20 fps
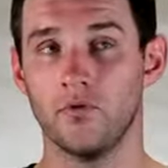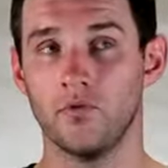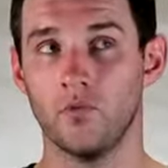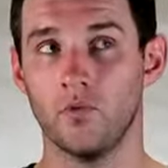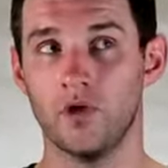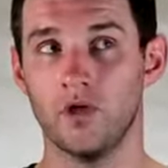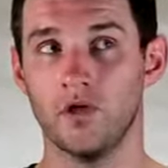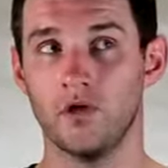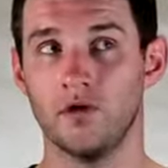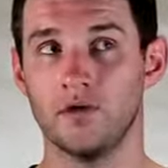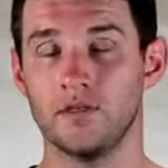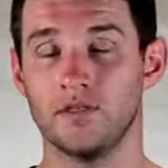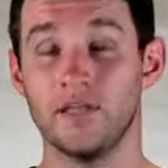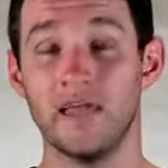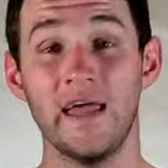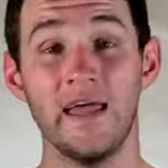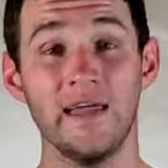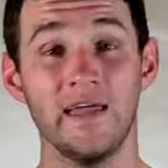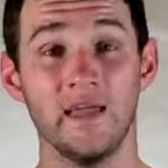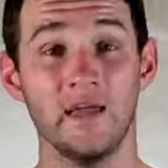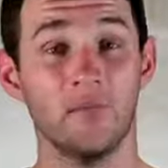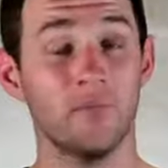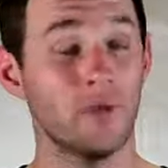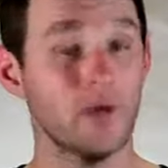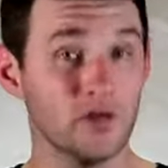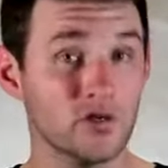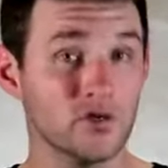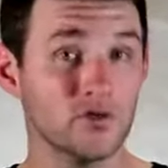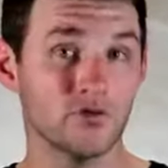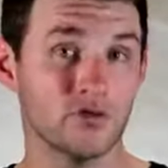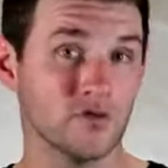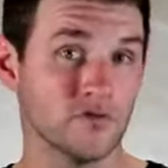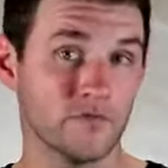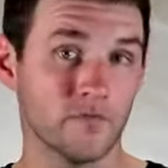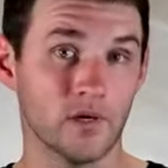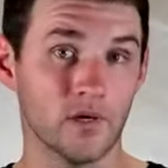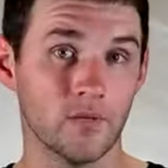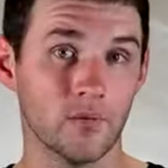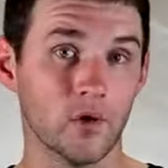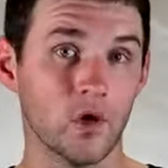when taking pictures
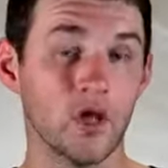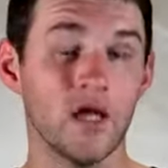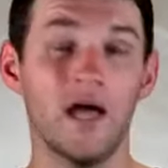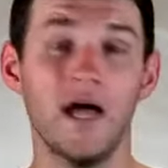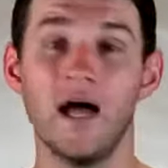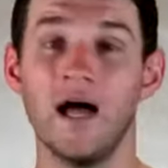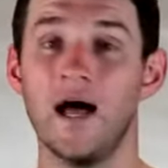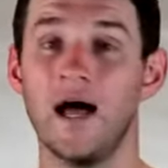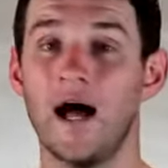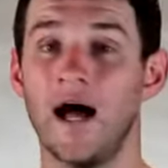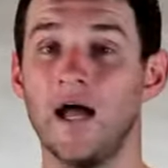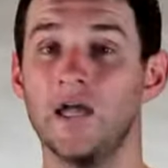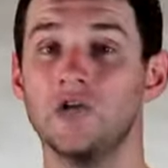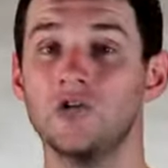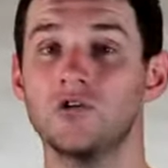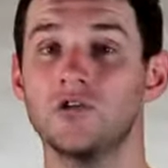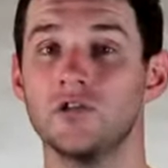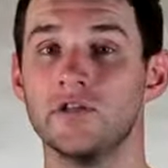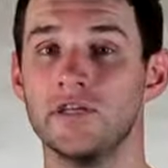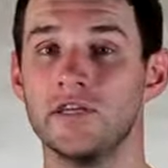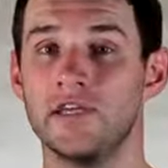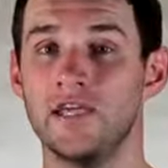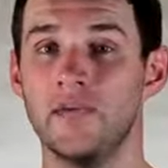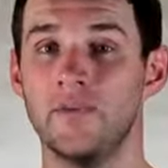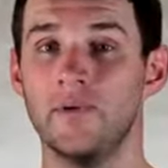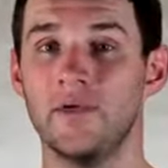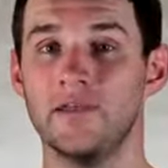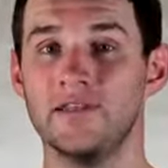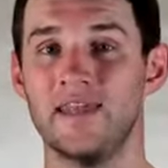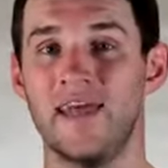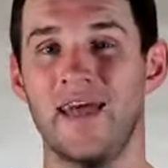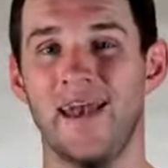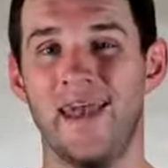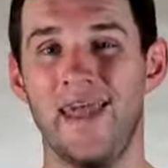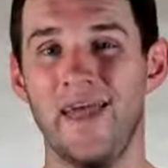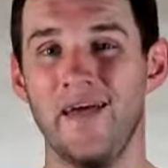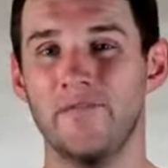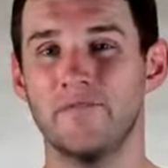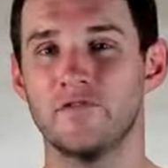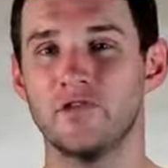of people, I usually keep it
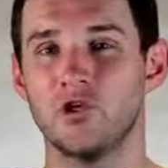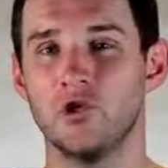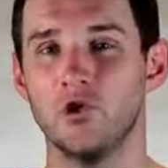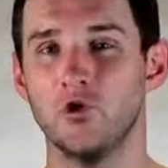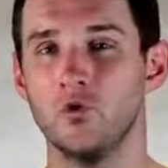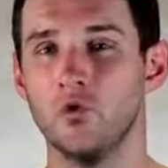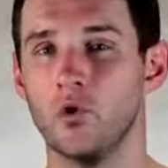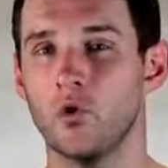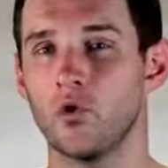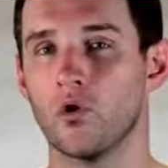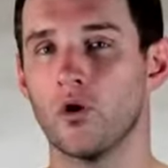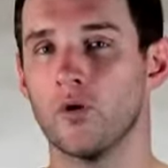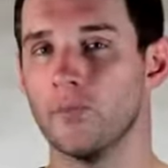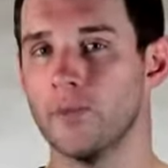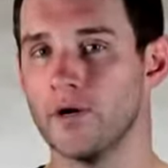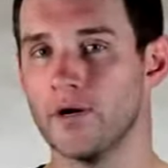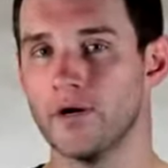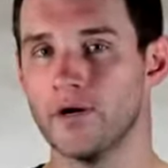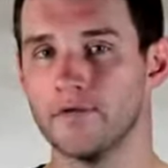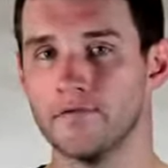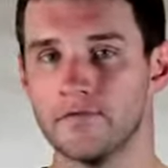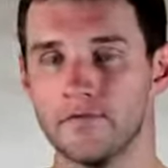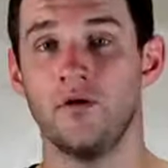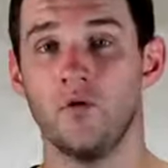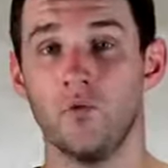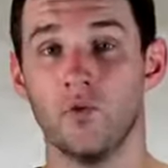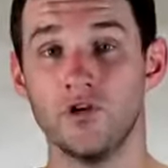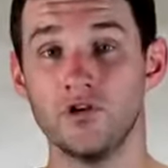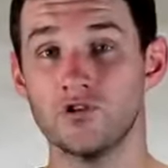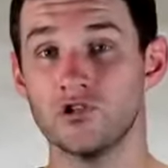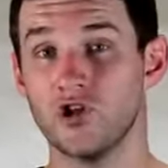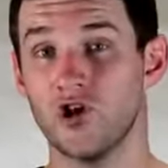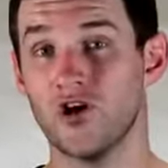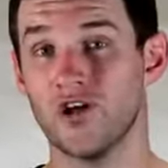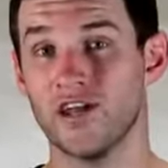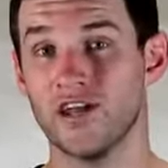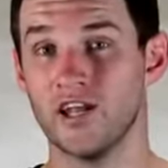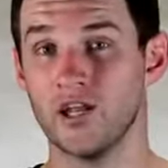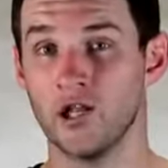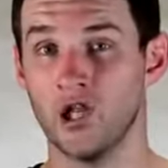at f2 or above. When you
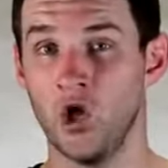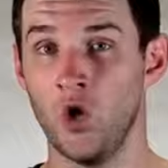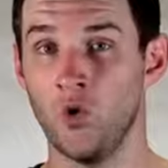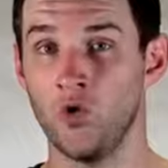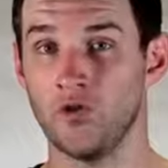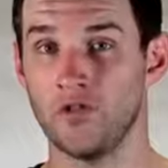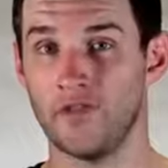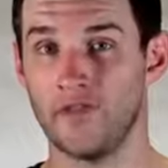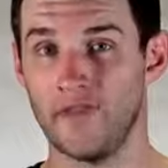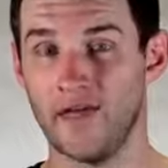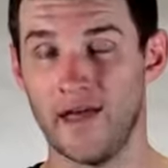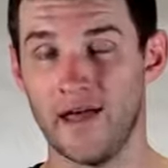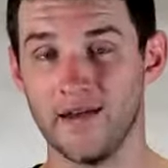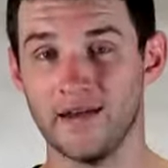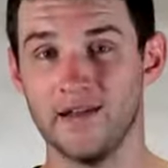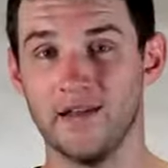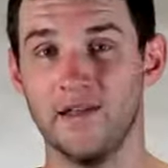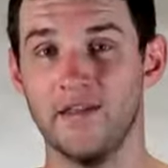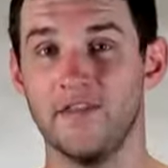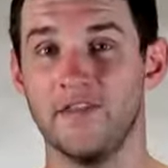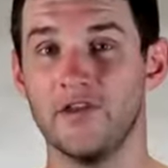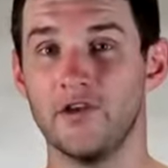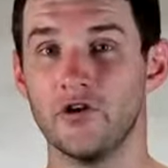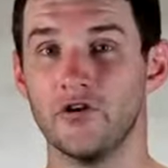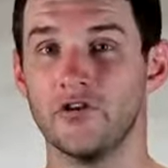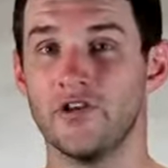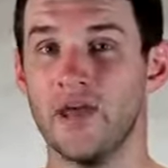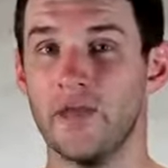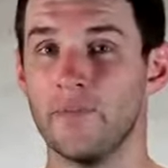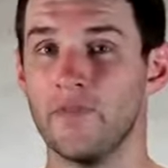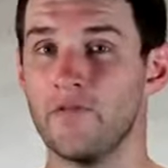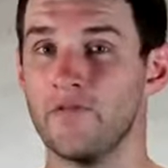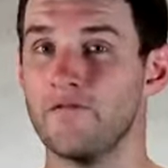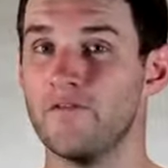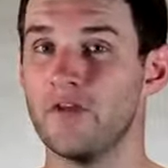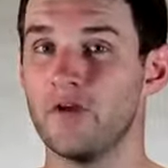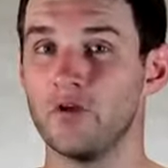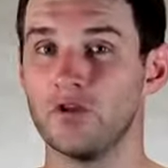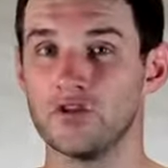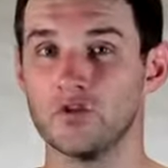start getting lower than that, then your depth of
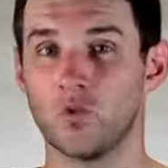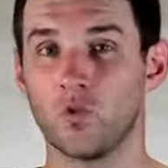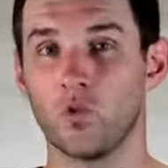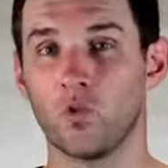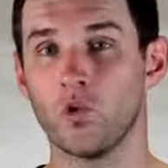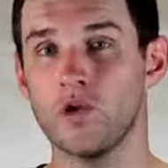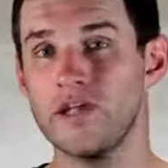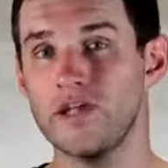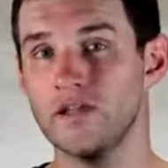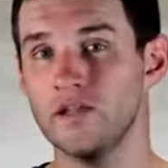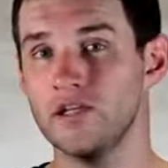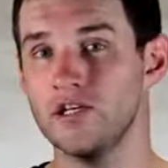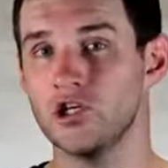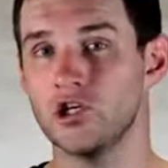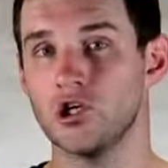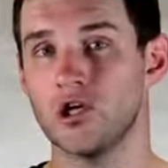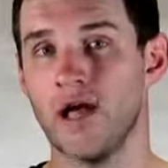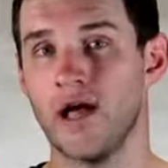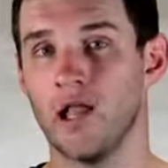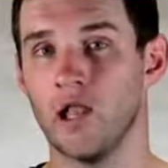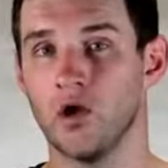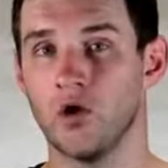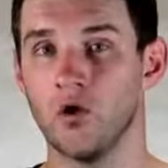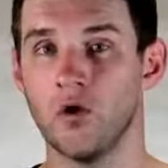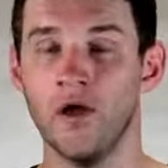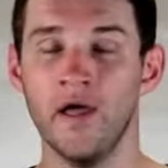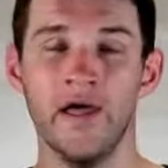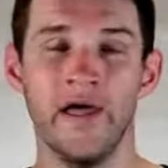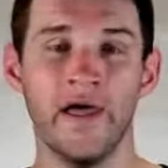field is really shallow